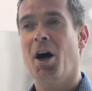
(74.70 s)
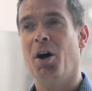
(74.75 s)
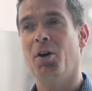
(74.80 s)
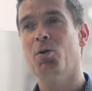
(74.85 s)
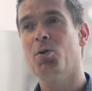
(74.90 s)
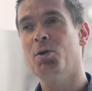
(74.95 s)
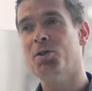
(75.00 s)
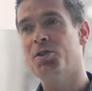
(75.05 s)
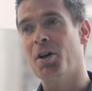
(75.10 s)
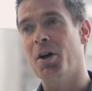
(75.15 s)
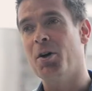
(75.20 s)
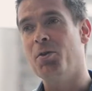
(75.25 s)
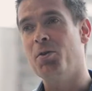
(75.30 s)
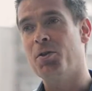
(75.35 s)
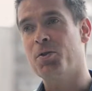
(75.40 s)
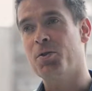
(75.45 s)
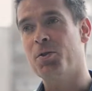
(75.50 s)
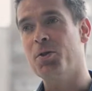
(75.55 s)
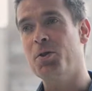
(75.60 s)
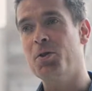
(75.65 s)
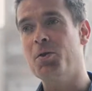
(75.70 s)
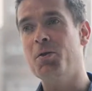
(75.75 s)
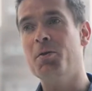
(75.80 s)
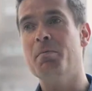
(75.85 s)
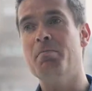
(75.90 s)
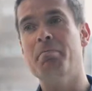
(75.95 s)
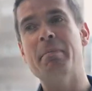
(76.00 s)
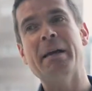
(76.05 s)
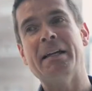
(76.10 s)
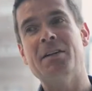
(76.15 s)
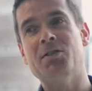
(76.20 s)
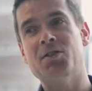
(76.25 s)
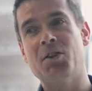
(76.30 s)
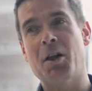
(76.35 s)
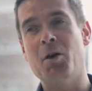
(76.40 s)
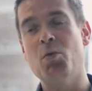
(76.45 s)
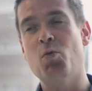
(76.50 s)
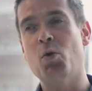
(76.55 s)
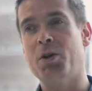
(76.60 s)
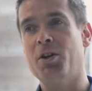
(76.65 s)
and also through means that
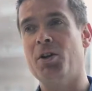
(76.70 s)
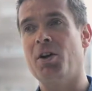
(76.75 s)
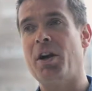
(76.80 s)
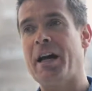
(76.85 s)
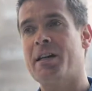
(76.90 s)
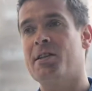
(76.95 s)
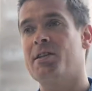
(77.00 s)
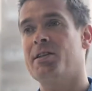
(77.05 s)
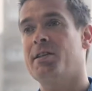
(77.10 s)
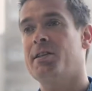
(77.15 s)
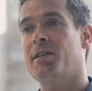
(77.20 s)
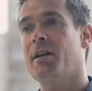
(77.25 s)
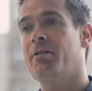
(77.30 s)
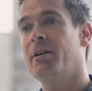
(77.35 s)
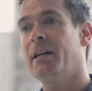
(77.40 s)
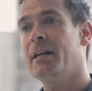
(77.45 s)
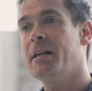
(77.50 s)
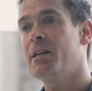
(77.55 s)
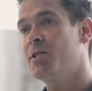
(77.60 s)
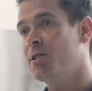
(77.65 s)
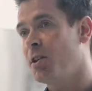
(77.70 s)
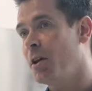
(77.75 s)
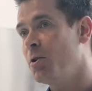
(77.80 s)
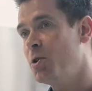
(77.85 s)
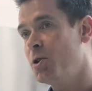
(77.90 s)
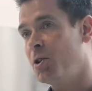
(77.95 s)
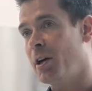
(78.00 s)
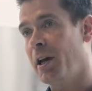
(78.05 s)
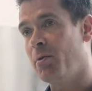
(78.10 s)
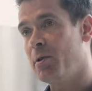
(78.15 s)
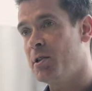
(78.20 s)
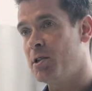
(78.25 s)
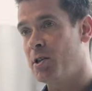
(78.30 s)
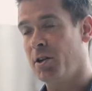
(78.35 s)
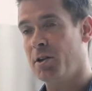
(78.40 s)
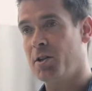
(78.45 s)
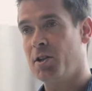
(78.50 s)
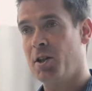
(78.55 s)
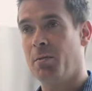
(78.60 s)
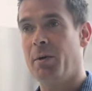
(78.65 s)
you wouldn't necessarily associate with
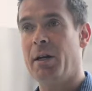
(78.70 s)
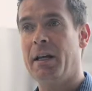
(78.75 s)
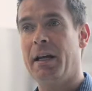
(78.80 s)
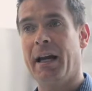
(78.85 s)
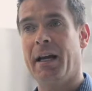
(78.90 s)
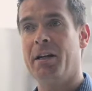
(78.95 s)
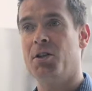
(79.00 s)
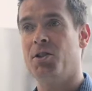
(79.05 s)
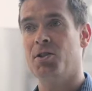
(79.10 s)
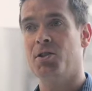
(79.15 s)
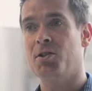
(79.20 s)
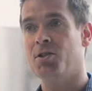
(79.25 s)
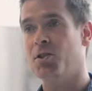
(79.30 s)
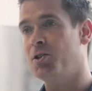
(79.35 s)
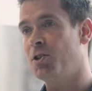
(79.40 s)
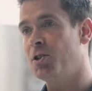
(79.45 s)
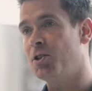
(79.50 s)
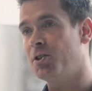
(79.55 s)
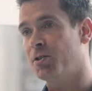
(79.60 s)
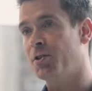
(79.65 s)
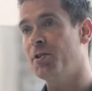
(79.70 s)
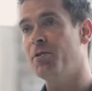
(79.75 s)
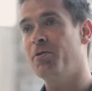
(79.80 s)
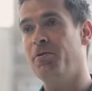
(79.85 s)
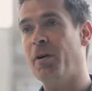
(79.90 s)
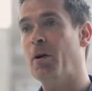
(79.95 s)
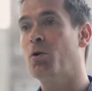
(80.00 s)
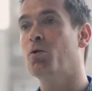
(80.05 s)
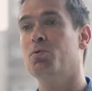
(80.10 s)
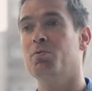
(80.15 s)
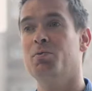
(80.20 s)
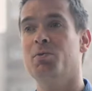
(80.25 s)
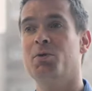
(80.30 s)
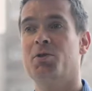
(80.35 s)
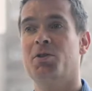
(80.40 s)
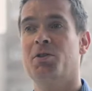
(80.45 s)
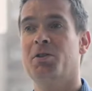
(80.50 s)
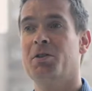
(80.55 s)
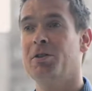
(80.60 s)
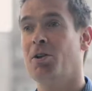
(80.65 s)
science communication, such as through films.
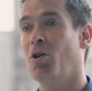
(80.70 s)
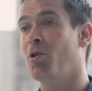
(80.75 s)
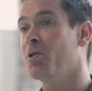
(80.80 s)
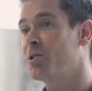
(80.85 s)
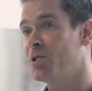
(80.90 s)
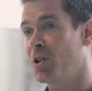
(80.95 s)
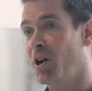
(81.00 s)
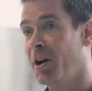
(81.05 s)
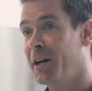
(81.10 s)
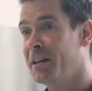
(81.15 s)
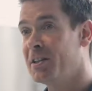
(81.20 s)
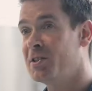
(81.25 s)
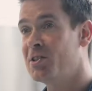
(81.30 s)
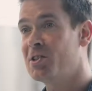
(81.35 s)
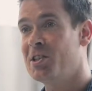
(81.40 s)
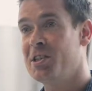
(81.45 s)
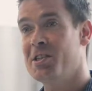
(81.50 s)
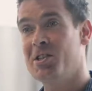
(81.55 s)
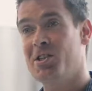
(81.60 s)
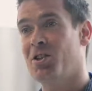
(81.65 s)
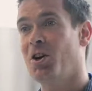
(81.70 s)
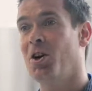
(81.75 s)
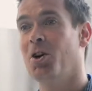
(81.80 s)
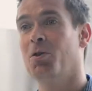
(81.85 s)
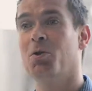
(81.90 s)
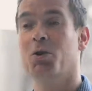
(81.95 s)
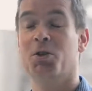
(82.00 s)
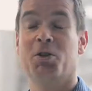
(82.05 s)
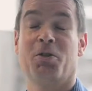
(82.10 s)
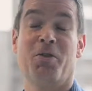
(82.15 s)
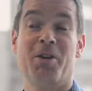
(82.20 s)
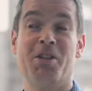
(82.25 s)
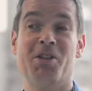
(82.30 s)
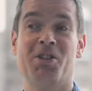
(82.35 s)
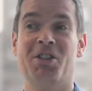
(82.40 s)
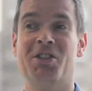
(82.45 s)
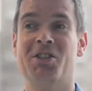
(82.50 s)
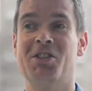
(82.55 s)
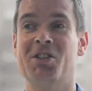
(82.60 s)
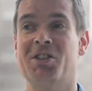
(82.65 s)
There's a lot of science in Star Wars, for
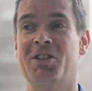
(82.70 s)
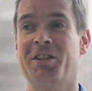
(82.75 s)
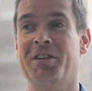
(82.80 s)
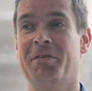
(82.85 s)
instance.